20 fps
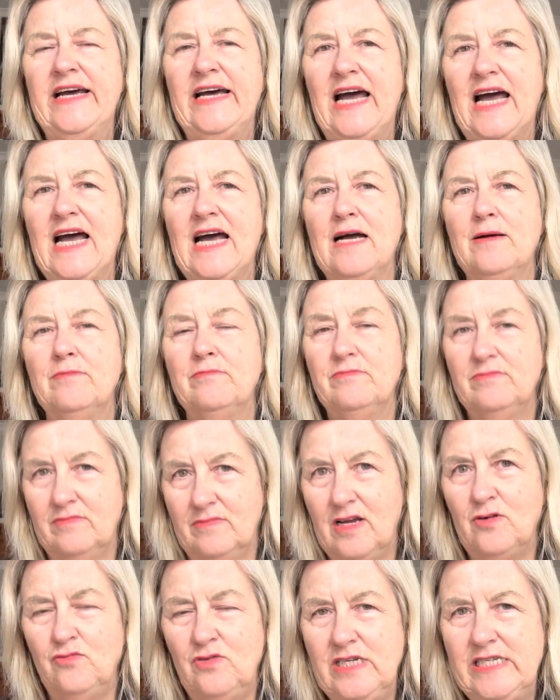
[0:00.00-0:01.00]
A
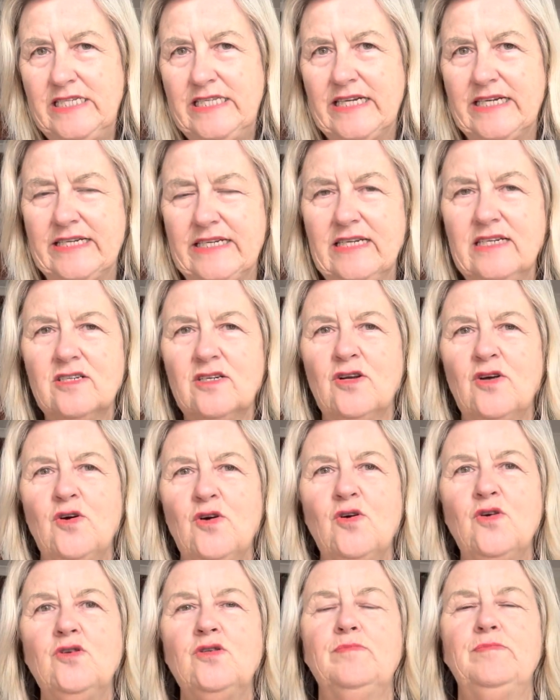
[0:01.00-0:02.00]
resident
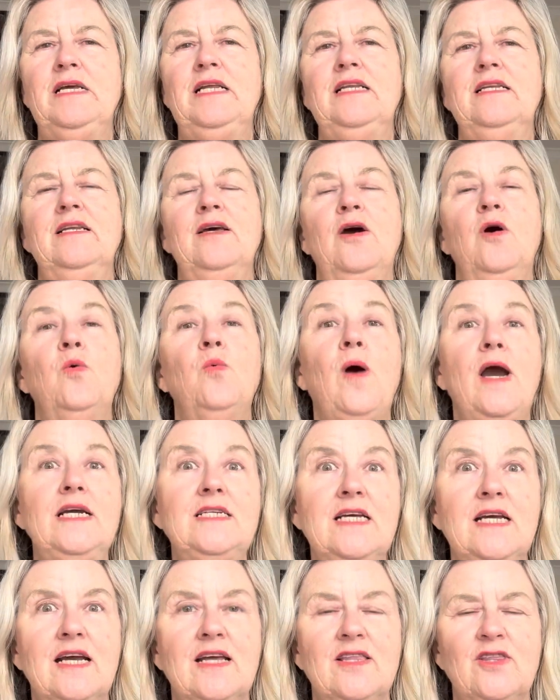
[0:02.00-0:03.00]
who's been
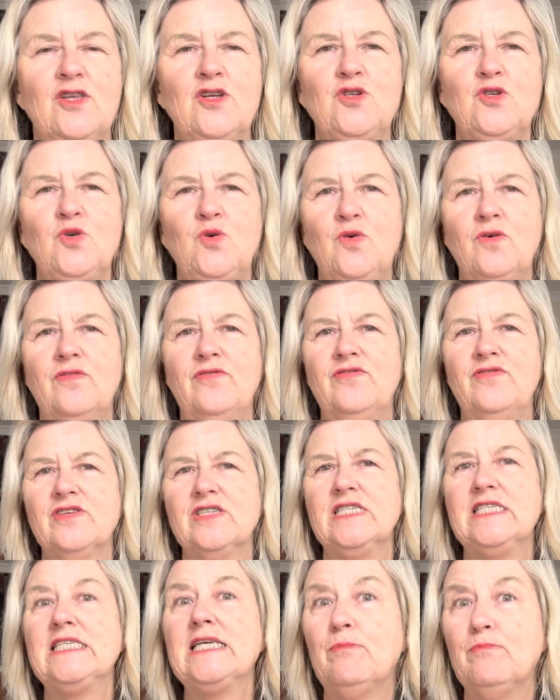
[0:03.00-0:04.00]
waiting at the door for
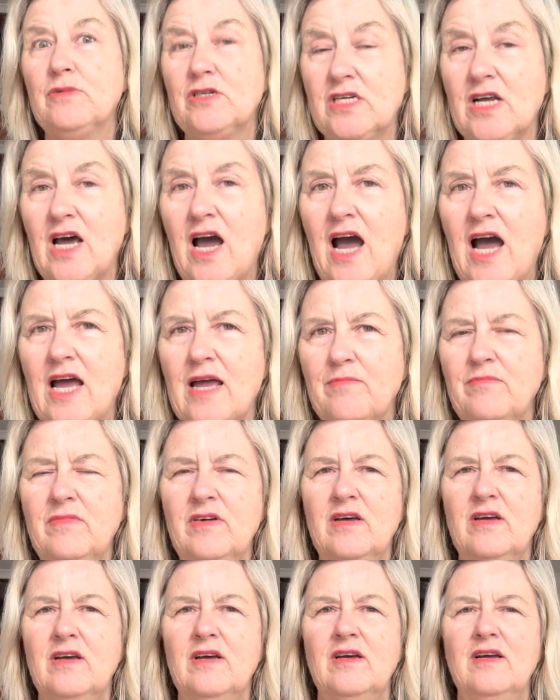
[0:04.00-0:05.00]
some time,
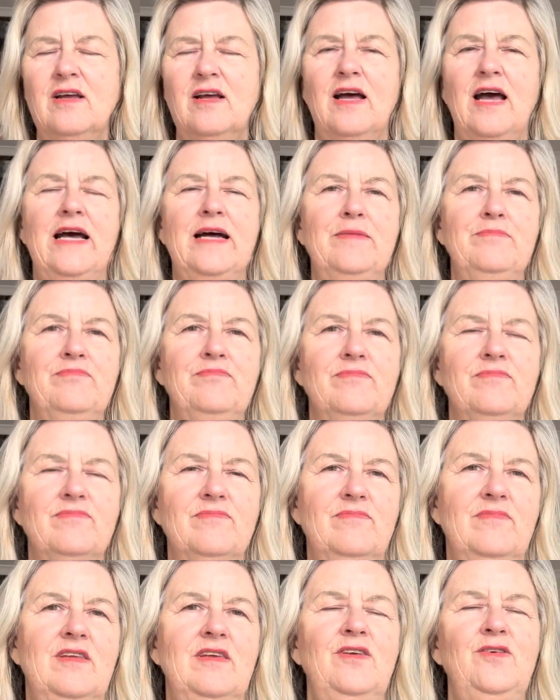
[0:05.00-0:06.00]

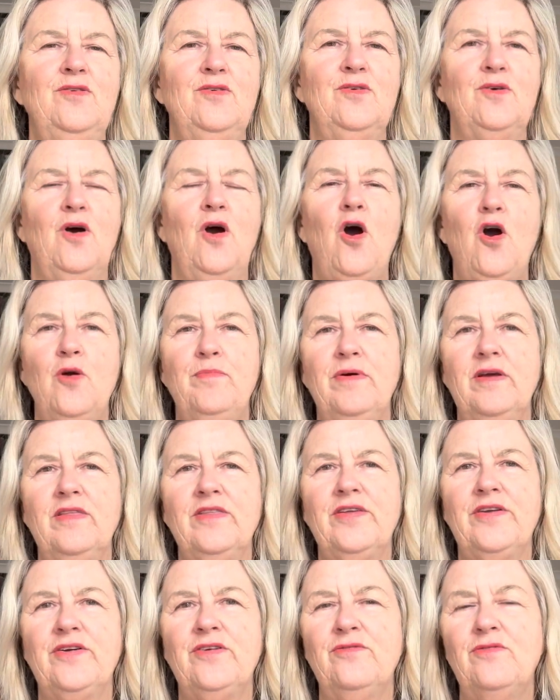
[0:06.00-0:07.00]
hoping
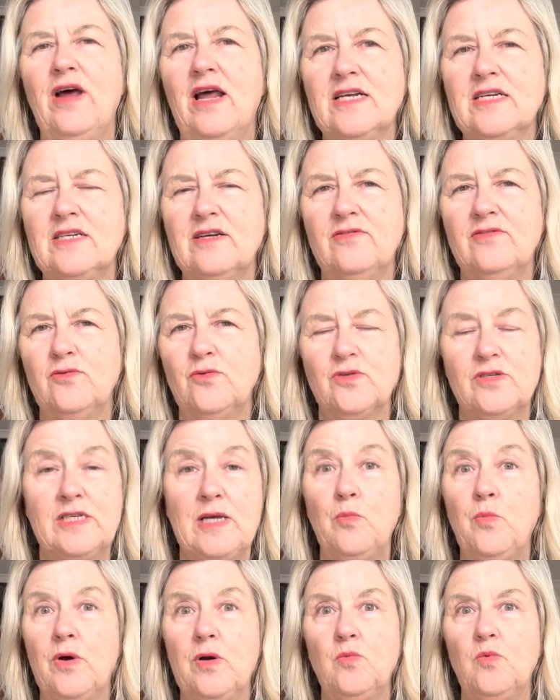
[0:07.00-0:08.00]
that a relative or
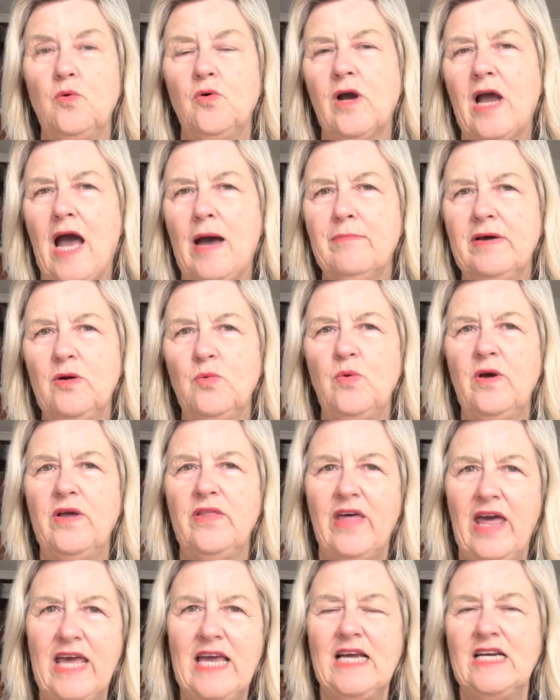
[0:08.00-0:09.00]
someone will come in where
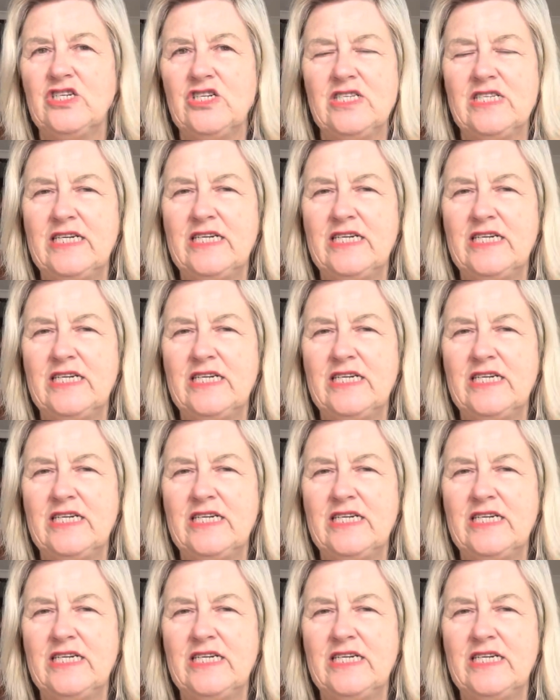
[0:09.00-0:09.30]
they can just